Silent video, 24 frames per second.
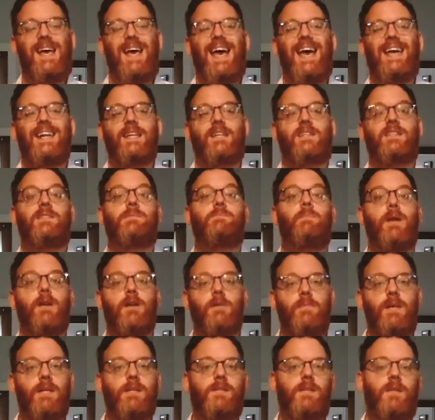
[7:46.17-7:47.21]
and
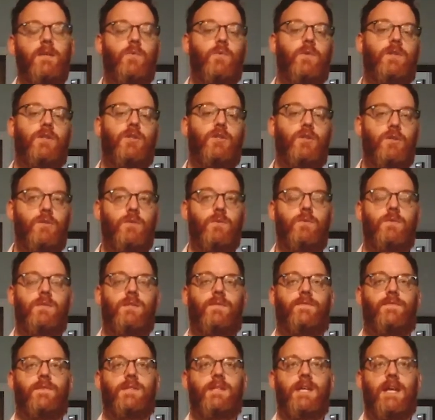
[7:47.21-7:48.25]
experimenting with new
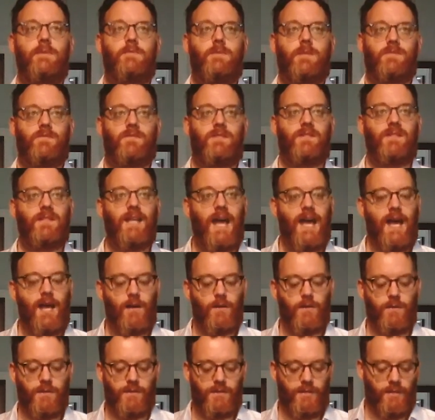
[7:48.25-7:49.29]
different types of
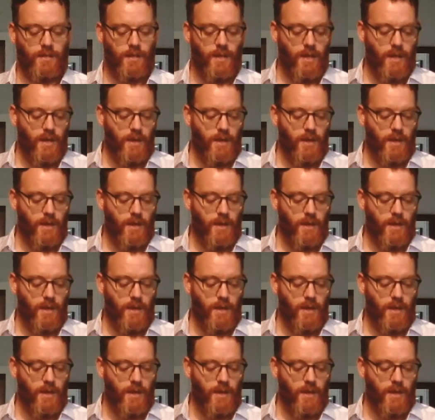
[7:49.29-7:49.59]
sounds